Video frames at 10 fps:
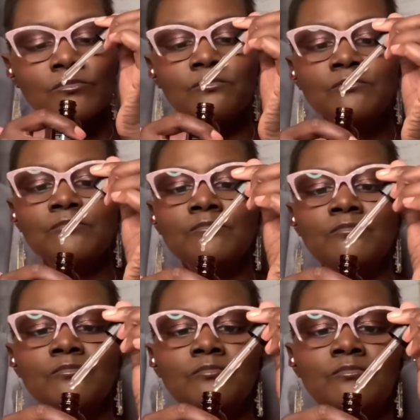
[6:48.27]

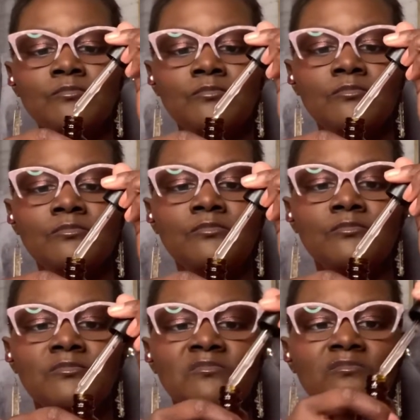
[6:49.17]
Mmm.
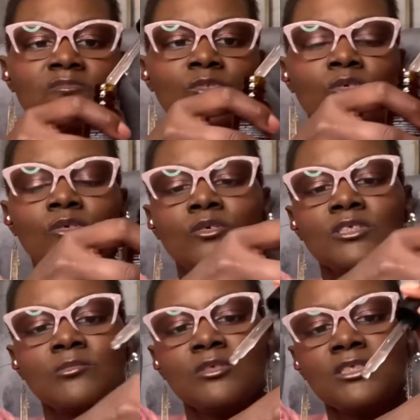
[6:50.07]
Oh,
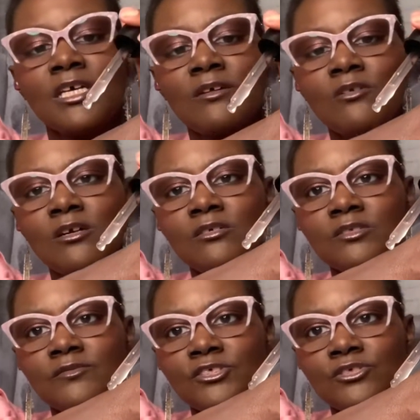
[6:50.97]
smells like rose
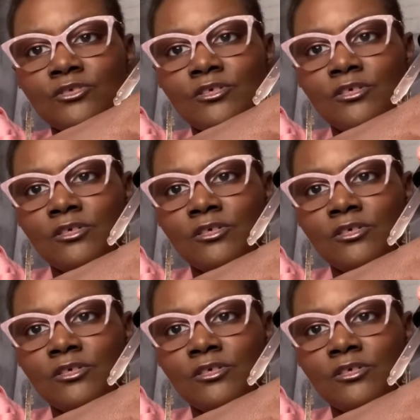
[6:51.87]
for sure.